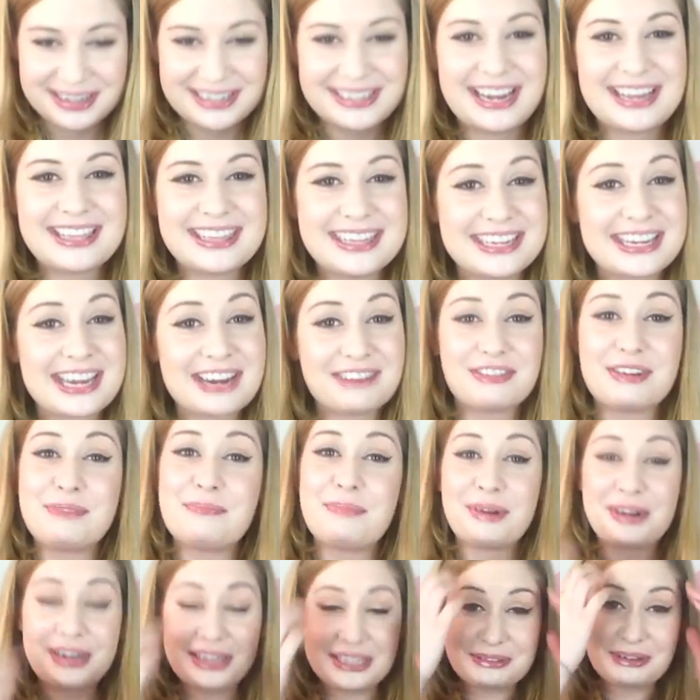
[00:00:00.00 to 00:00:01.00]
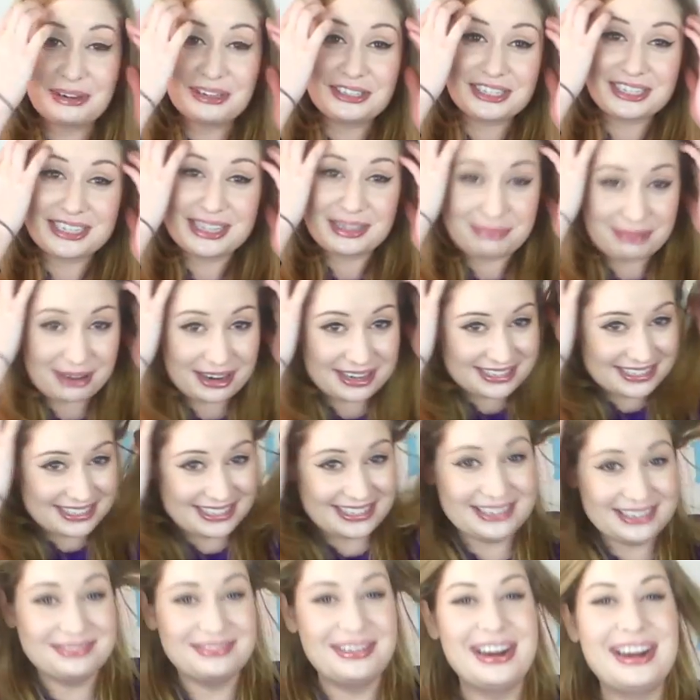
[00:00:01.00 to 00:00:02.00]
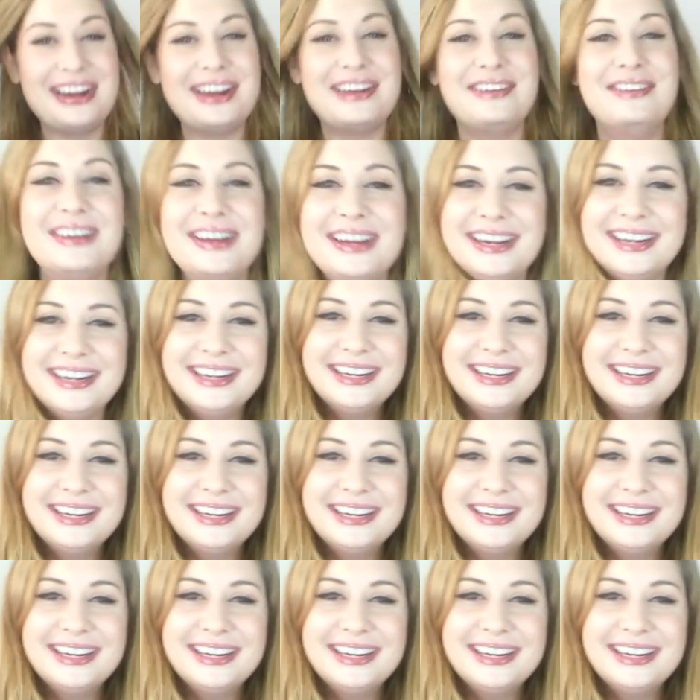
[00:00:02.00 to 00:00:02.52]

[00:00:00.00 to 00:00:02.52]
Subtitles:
I think everybody's watching the president maybe.